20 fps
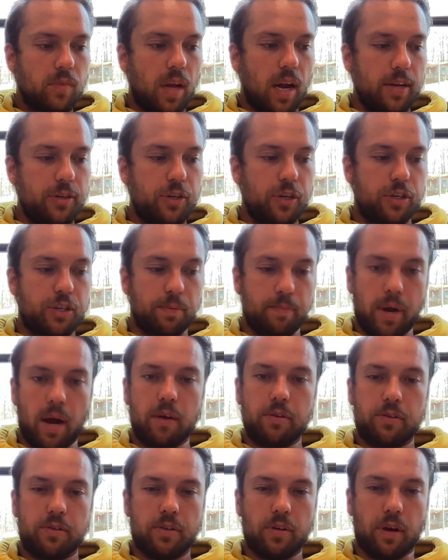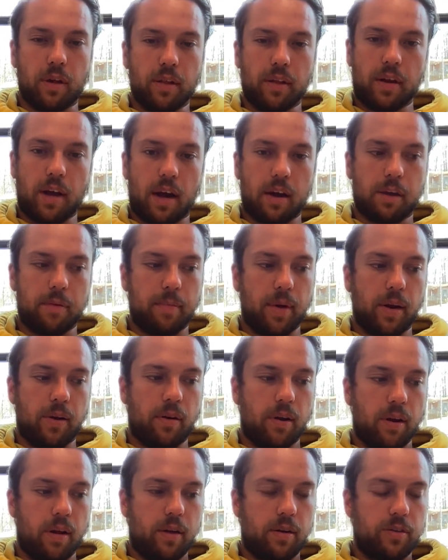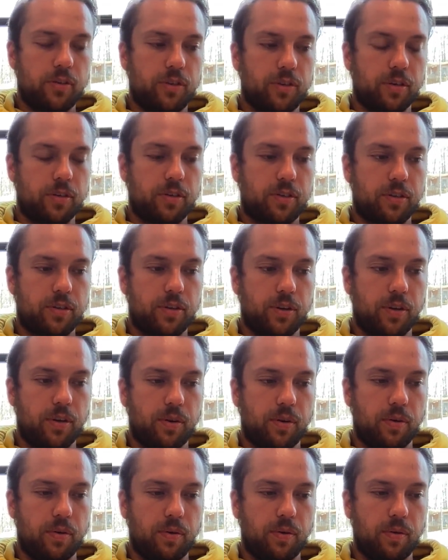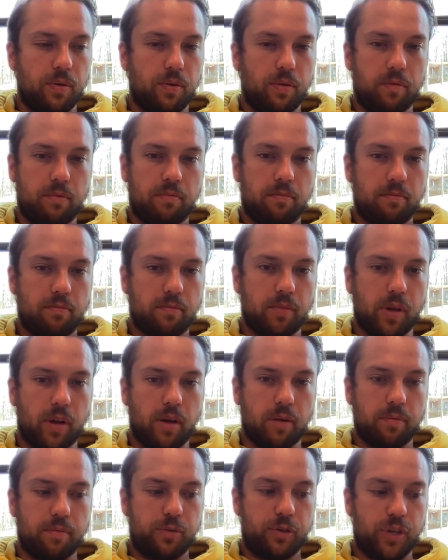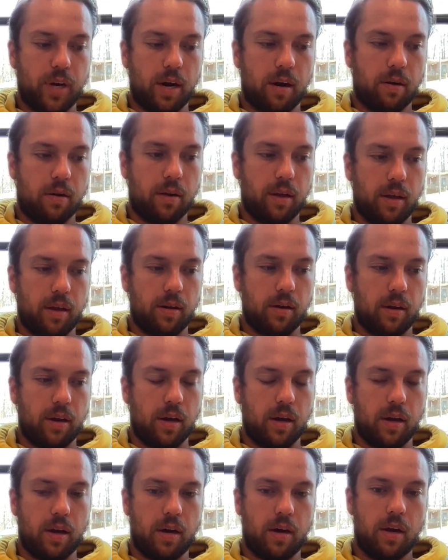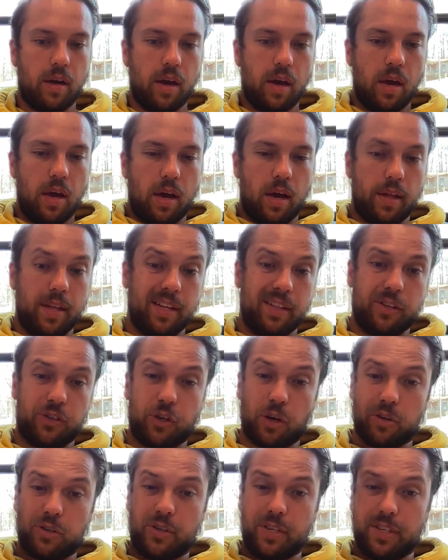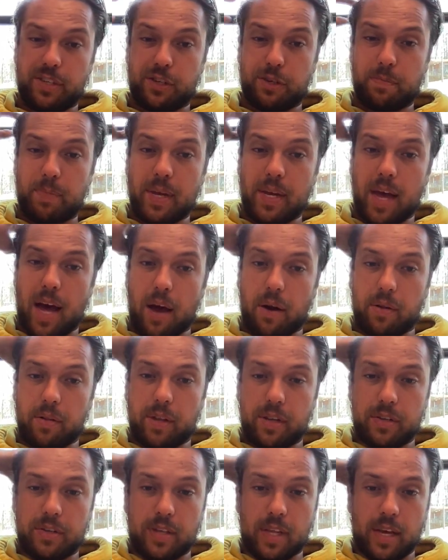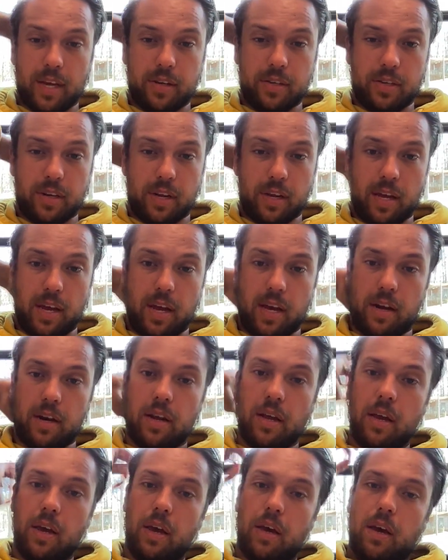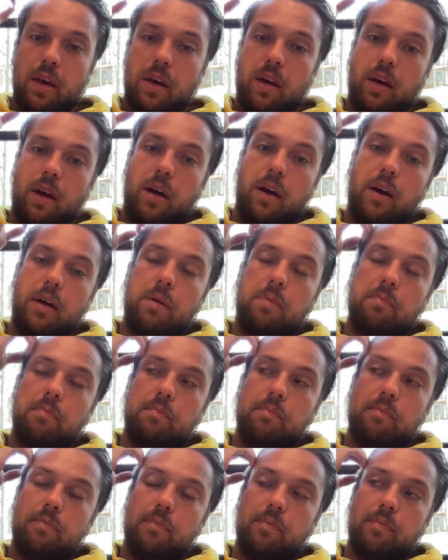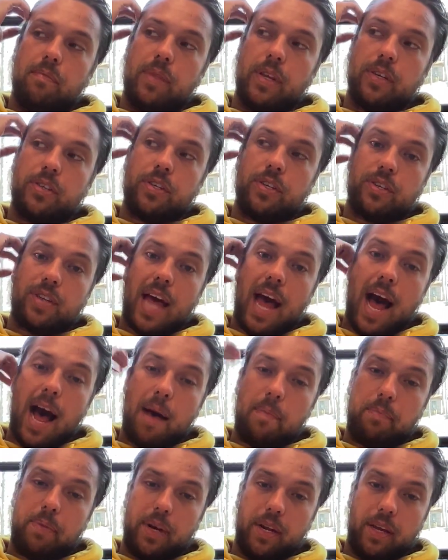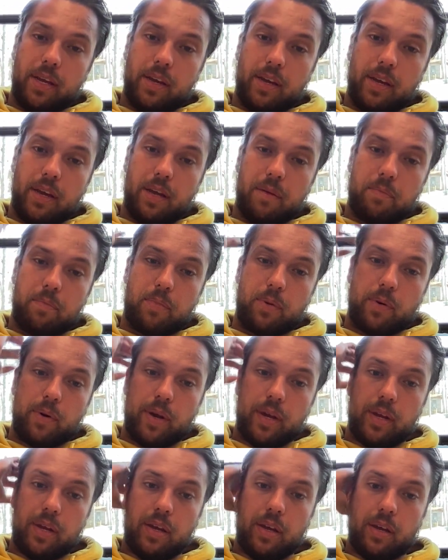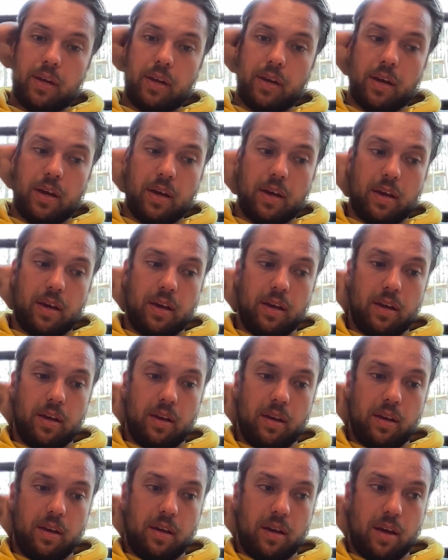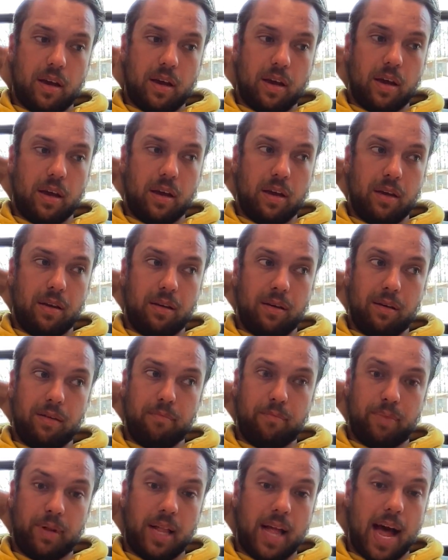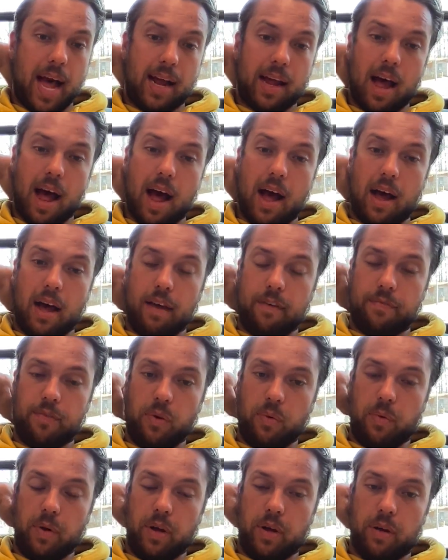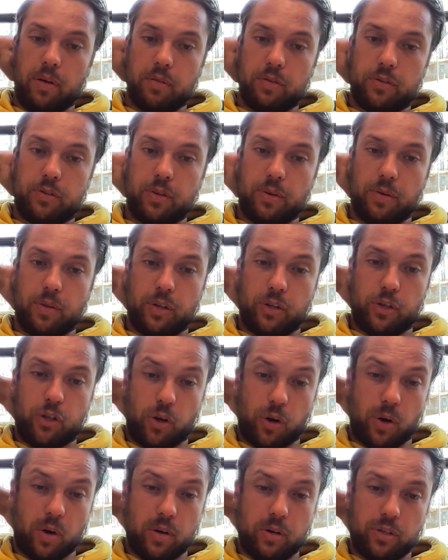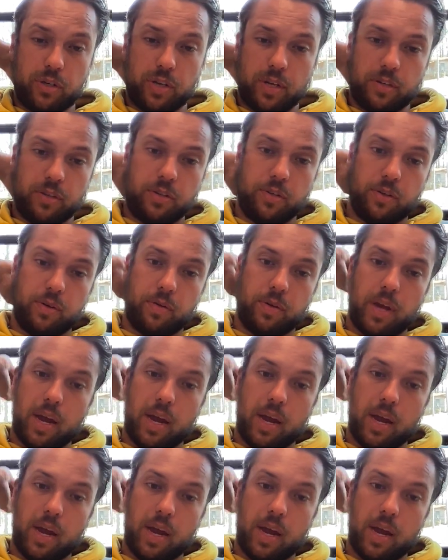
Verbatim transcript: i took some notes on the documentary just to you know share. And uh, I think the church needs to speak out on these things. And again, um, this is happening and bringing a a black eye, if you will, to the church and to